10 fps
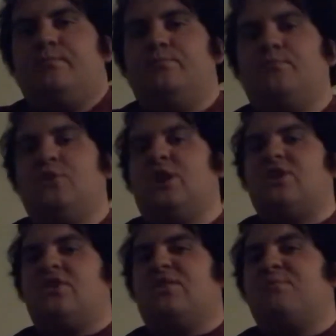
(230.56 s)
put it on your
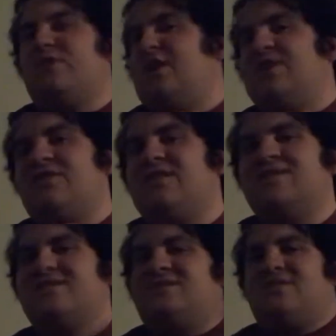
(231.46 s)

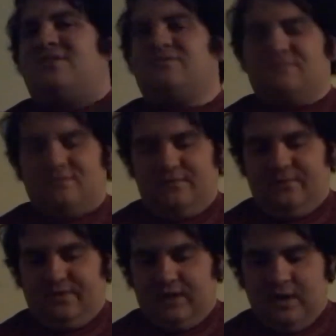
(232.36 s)
wrist. So
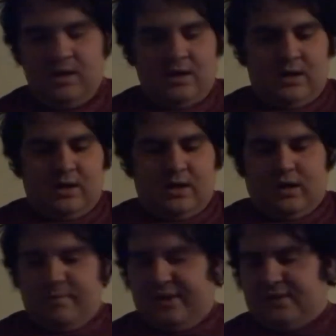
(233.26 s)

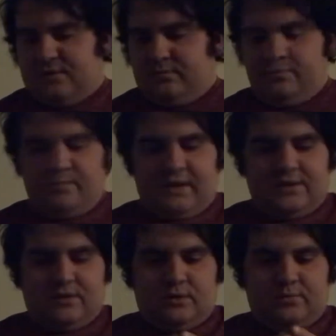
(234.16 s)
back to
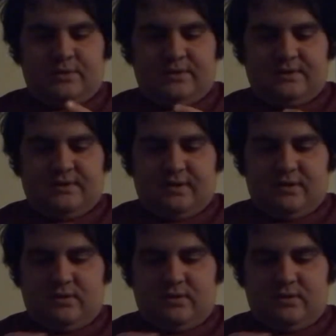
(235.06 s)
opening this thing.